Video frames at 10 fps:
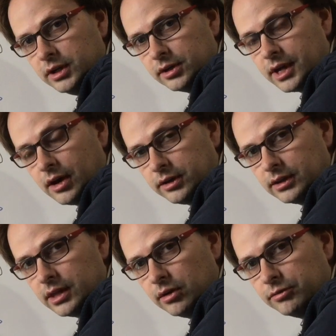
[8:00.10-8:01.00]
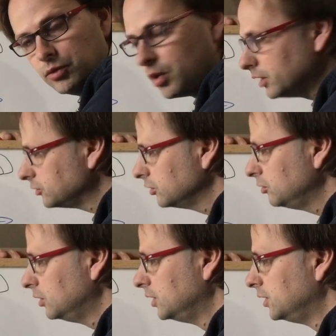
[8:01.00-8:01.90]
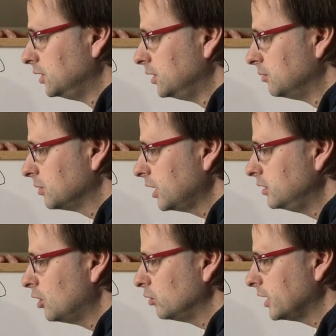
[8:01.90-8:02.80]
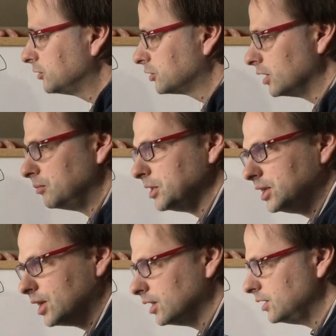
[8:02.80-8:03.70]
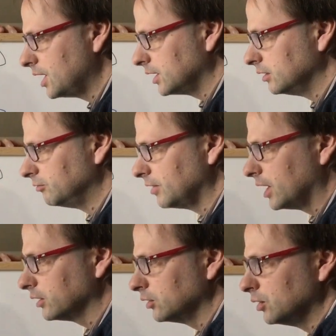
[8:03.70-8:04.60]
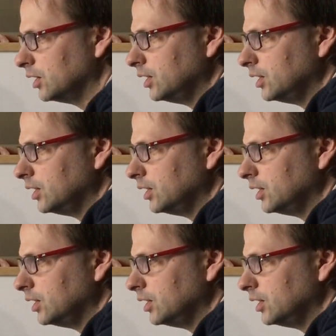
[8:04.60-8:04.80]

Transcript: in your calculator if you want to, but I know that's going to be a negative value.